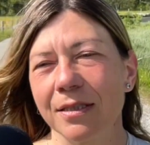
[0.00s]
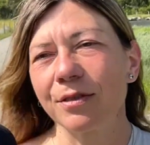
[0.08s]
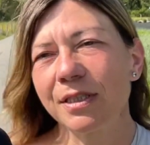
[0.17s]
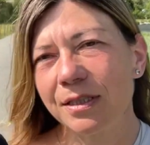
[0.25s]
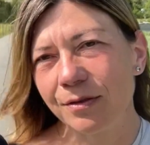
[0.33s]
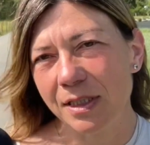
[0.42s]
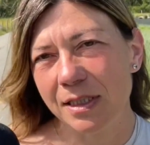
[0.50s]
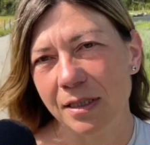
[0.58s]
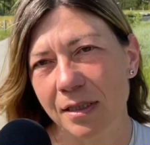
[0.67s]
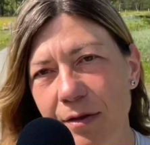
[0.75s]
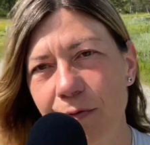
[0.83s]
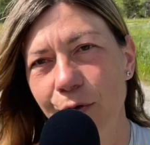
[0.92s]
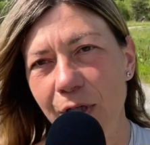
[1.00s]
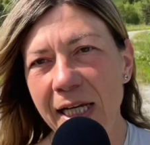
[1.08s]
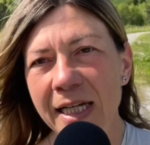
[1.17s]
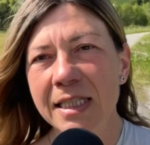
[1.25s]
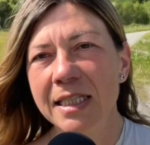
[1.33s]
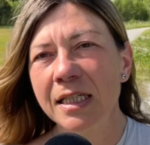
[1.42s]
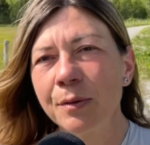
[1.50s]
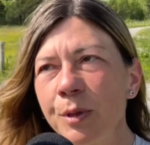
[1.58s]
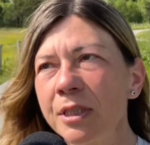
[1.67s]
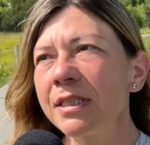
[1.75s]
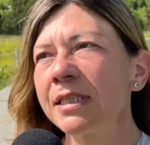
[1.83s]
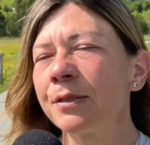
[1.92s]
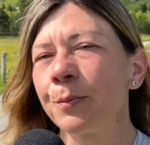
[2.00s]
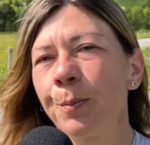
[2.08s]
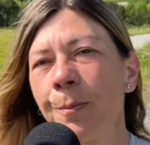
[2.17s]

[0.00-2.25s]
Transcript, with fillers: Also, it's uh, four-legged animals